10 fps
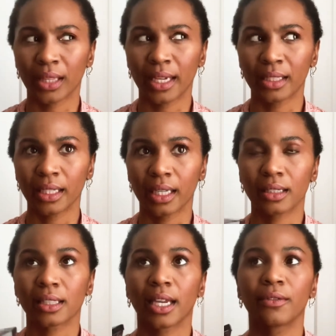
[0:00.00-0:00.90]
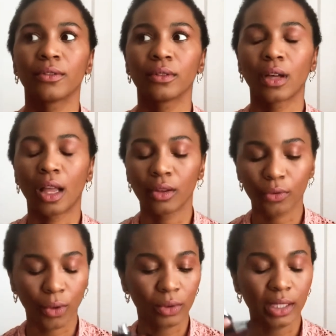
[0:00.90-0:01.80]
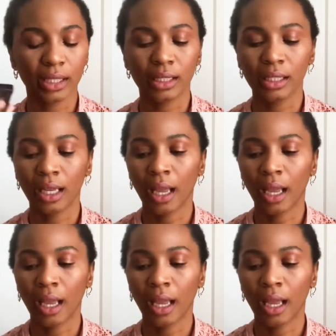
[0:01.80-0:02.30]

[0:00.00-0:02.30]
Yeah, because they have A La Folie,